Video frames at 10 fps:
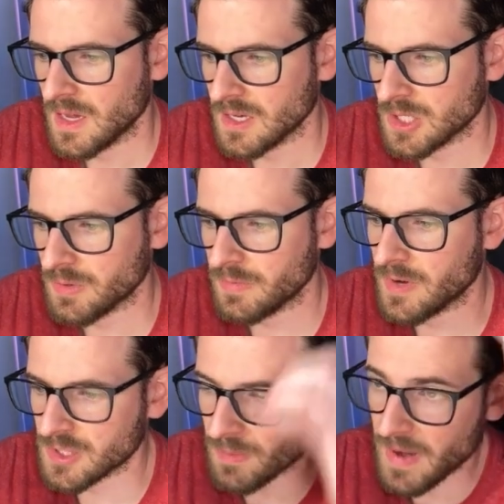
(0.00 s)
and just
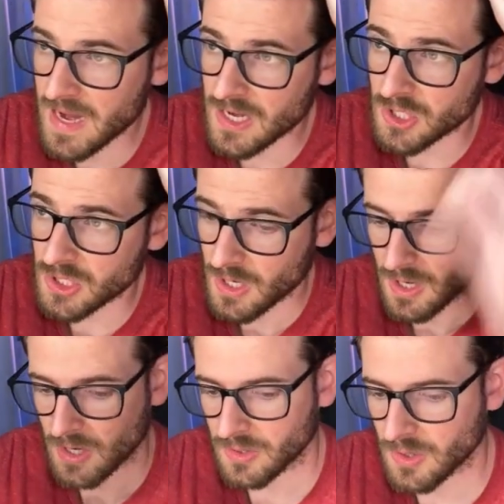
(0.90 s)
refresh our page,
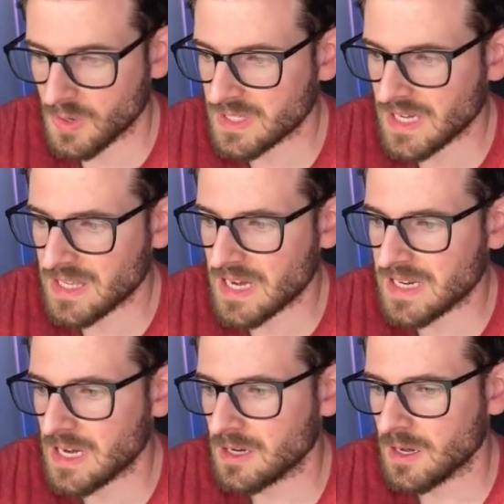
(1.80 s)
notice that that
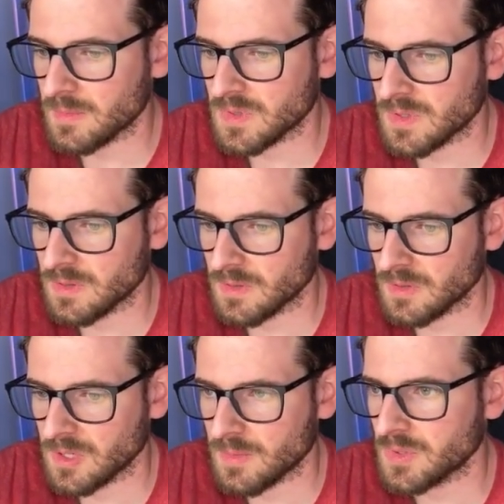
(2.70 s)
data comes
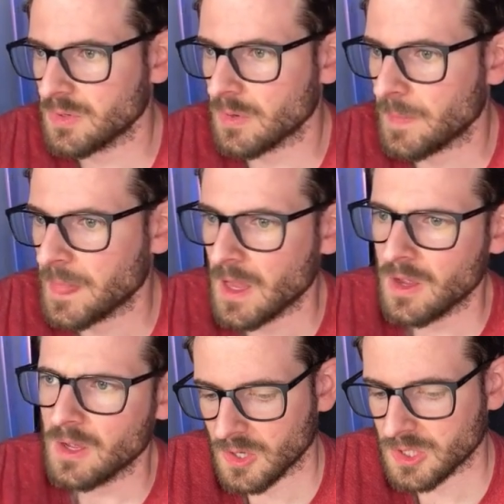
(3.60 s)
comes through.
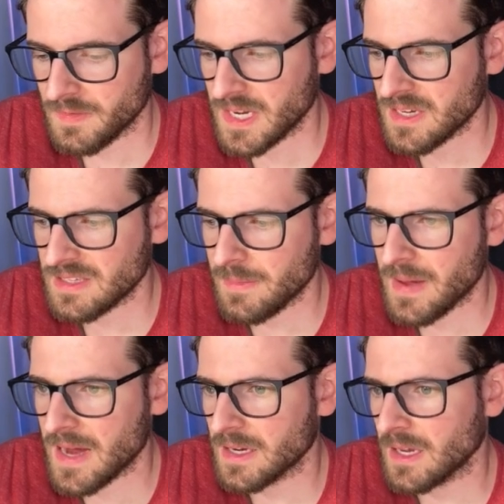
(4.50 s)
So if you take a step
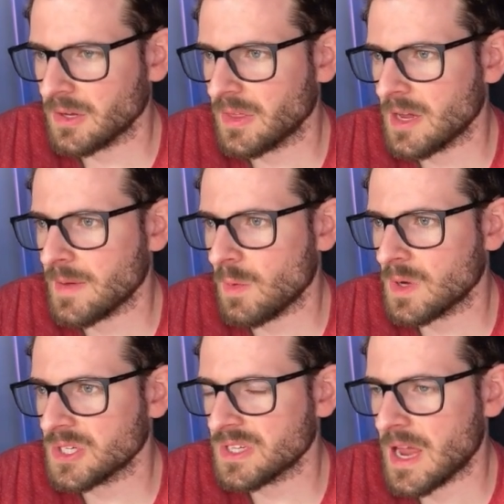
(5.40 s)
back and like think about
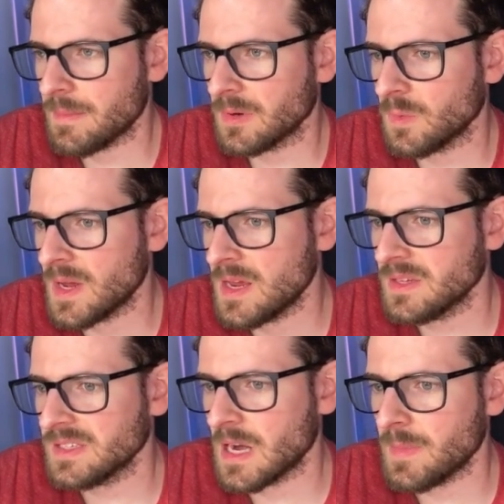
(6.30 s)
what just happened, we
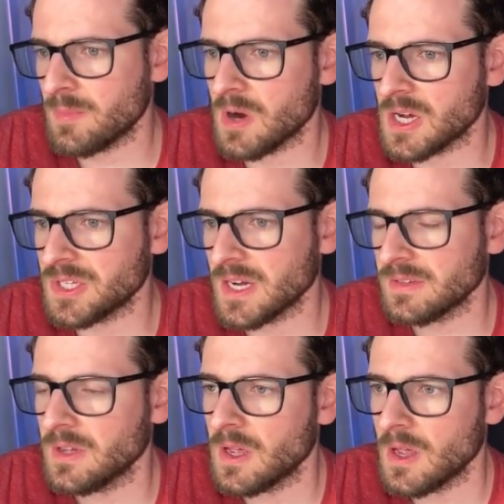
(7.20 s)
set up a
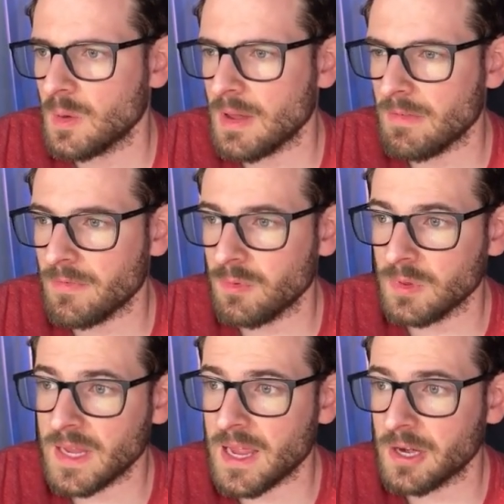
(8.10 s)
project, we have it
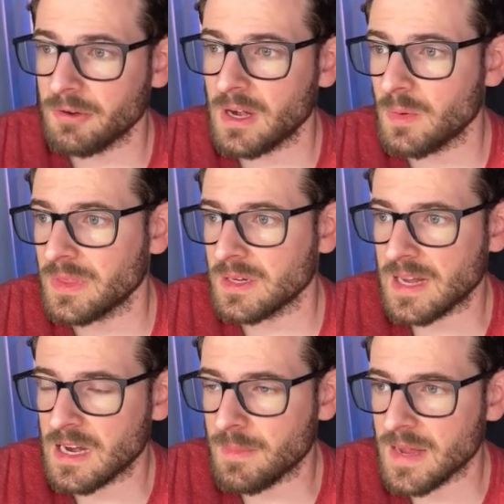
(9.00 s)
fully integrated with the
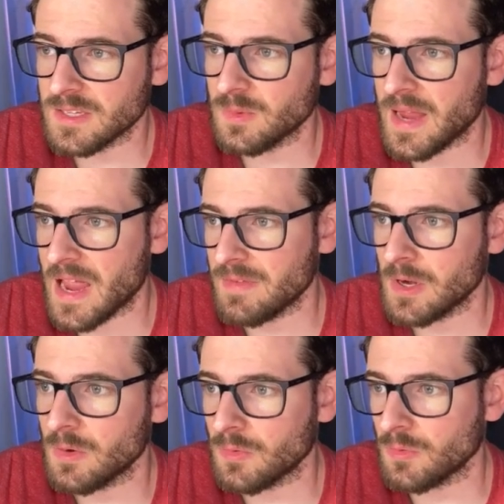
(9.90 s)
database, we have
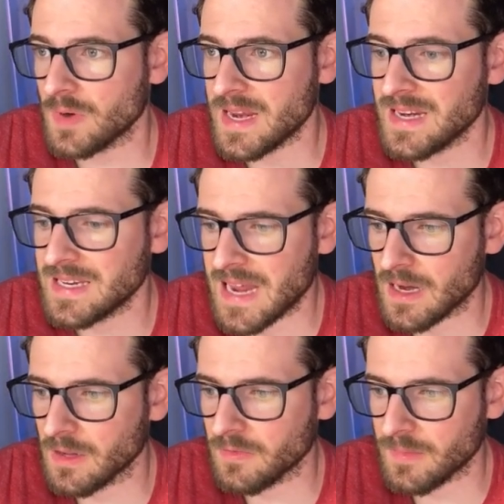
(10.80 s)
it reading
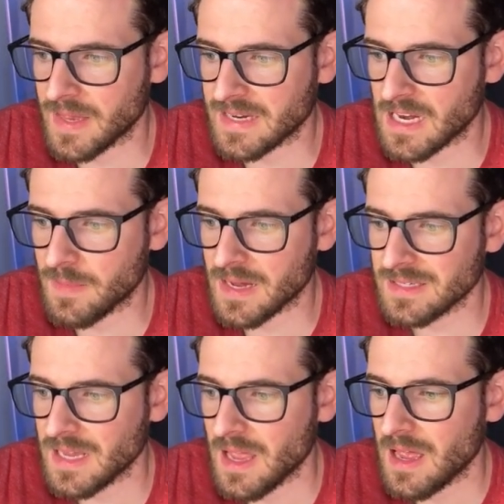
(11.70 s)
data from that
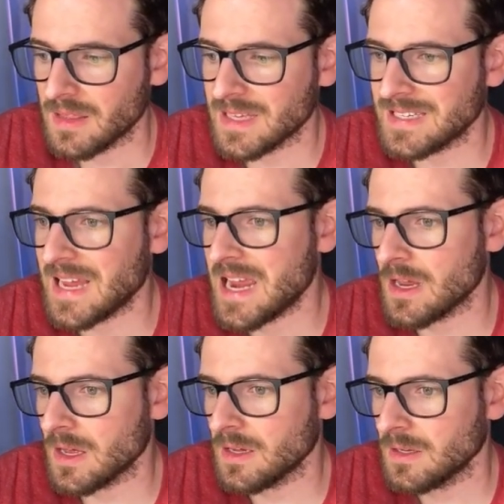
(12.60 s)
database. The
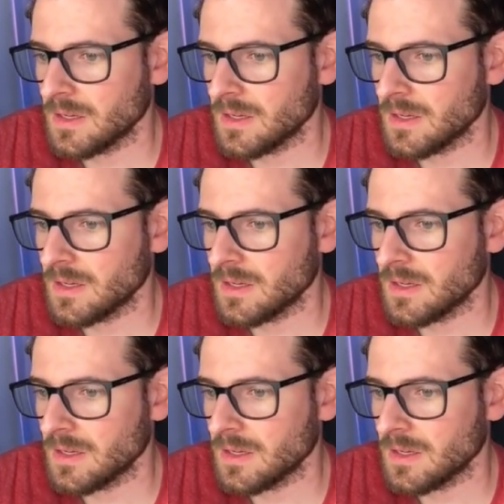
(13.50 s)
data